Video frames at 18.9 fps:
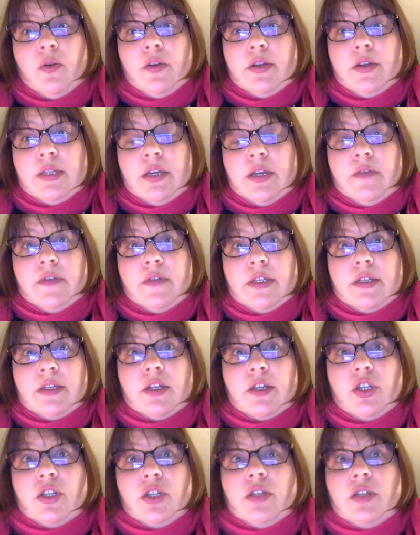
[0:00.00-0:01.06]
new set of
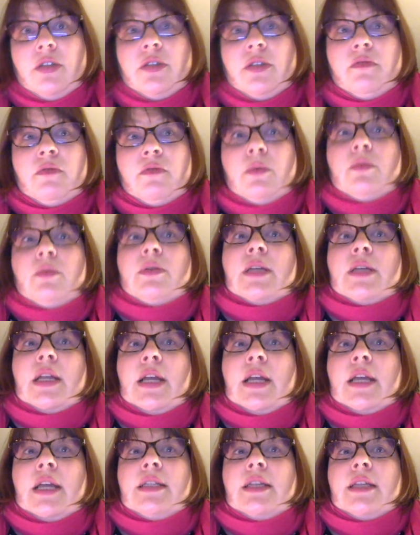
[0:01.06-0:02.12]
discussions, rules, and
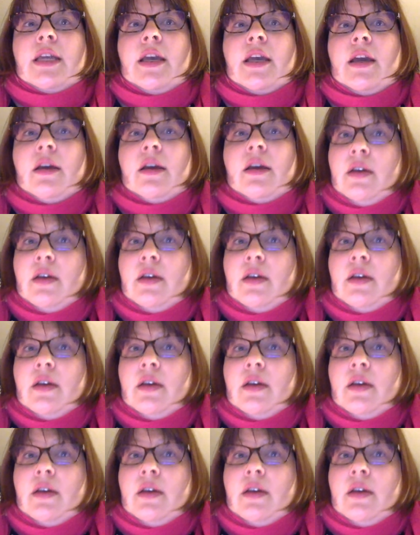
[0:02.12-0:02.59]
etiquette.